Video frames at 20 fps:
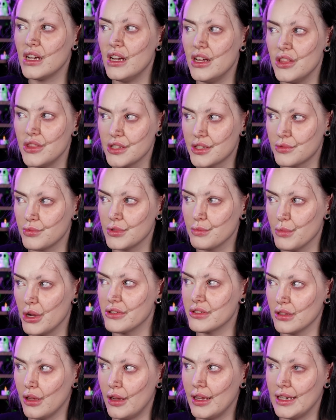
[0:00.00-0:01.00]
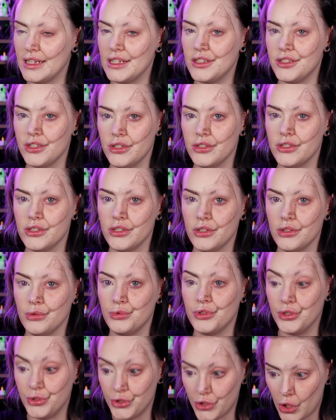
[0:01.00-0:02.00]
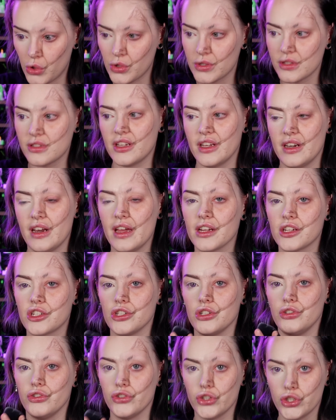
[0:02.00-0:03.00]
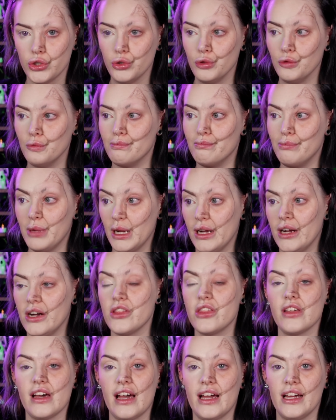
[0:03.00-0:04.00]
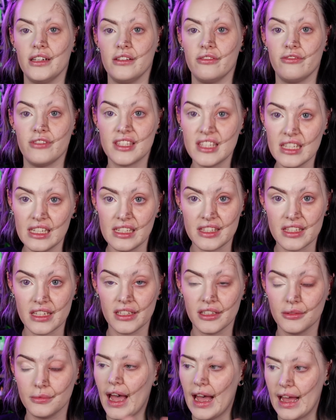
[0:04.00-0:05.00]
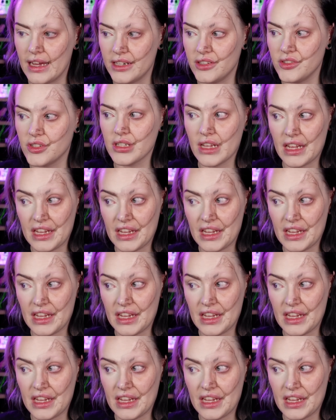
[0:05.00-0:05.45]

And this was most likely due to the dog's connection to birth and fertility. And